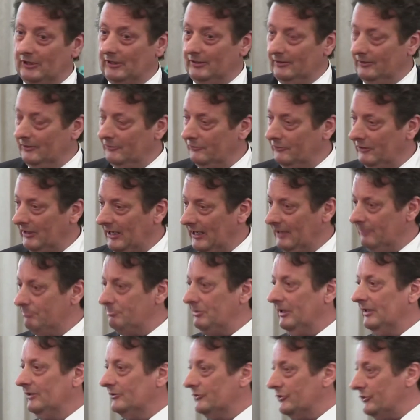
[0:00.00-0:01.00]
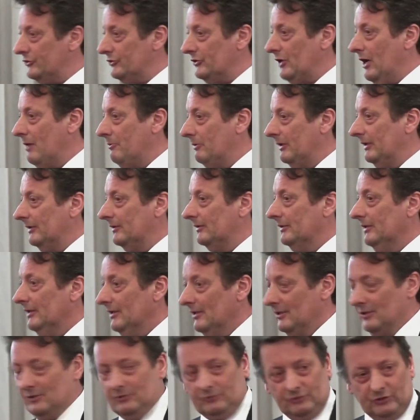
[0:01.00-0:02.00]
Hitler had been sowing
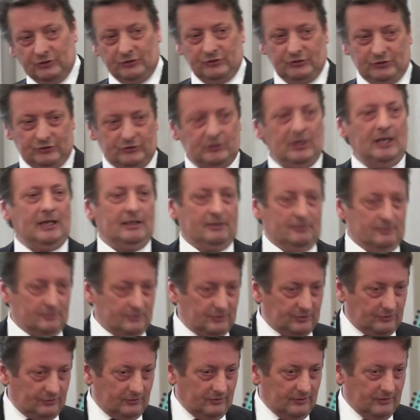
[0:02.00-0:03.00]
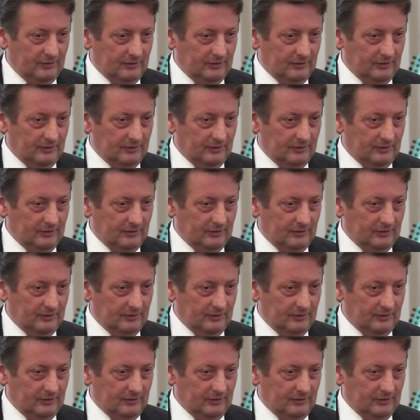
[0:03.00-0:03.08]
dissent